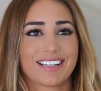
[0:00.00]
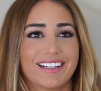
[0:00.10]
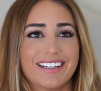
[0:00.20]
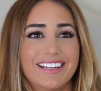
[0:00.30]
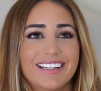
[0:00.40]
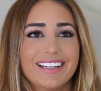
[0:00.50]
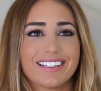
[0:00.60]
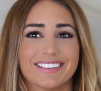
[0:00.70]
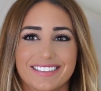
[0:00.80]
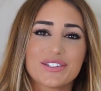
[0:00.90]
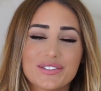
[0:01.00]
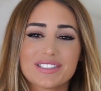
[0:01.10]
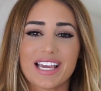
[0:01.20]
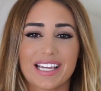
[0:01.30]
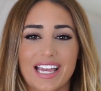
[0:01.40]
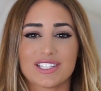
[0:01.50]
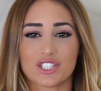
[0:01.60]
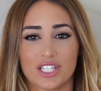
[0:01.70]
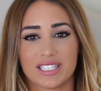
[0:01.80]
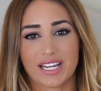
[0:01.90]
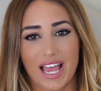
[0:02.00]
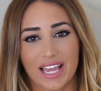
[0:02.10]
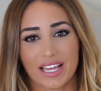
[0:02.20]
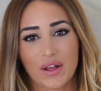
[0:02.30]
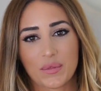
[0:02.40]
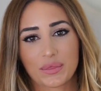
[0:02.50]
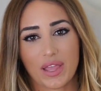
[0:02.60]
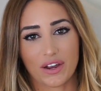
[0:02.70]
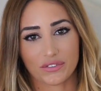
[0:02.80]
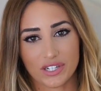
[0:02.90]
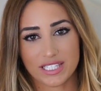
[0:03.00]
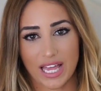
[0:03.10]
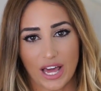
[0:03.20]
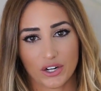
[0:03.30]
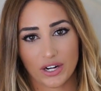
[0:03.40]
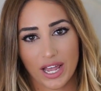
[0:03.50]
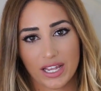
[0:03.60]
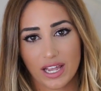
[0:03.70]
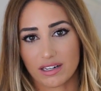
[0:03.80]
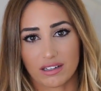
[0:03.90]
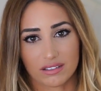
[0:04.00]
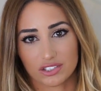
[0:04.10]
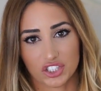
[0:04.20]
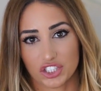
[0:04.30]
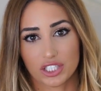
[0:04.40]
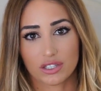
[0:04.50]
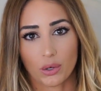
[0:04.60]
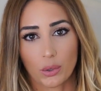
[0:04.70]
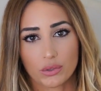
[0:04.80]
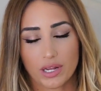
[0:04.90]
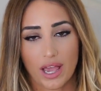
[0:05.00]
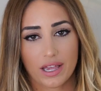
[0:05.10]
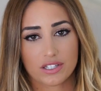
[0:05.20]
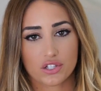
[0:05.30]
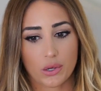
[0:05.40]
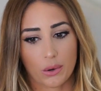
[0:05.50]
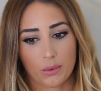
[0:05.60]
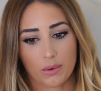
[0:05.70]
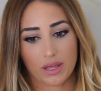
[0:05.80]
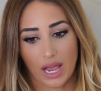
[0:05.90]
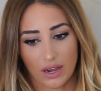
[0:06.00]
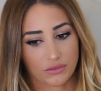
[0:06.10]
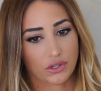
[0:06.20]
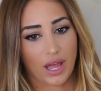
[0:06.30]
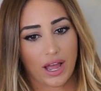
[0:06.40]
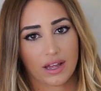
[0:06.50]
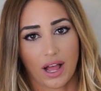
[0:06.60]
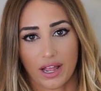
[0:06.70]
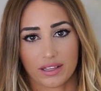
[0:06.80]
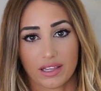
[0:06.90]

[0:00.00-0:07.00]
a cheat day every Saturday and I'll just cheat the whole day. So after that,